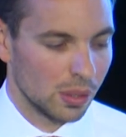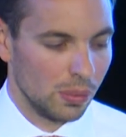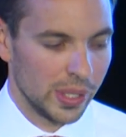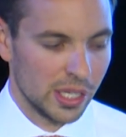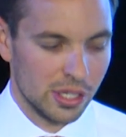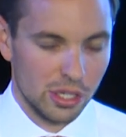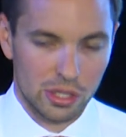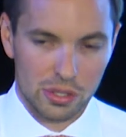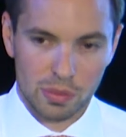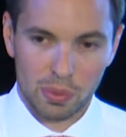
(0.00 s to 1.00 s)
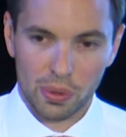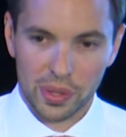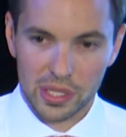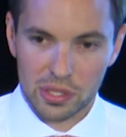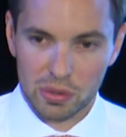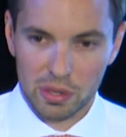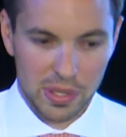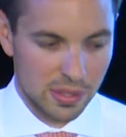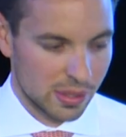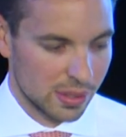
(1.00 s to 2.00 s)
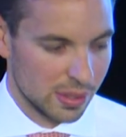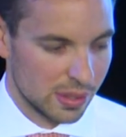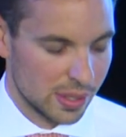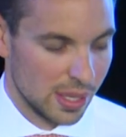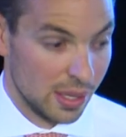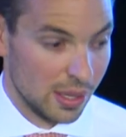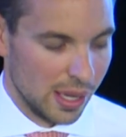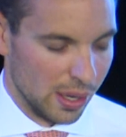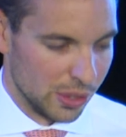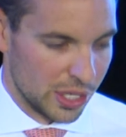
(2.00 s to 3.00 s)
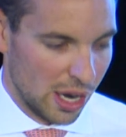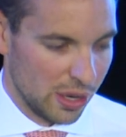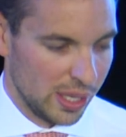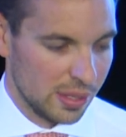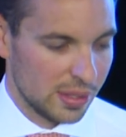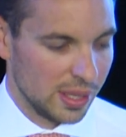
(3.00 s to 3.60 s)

We continue to support these 3 businesses or charities.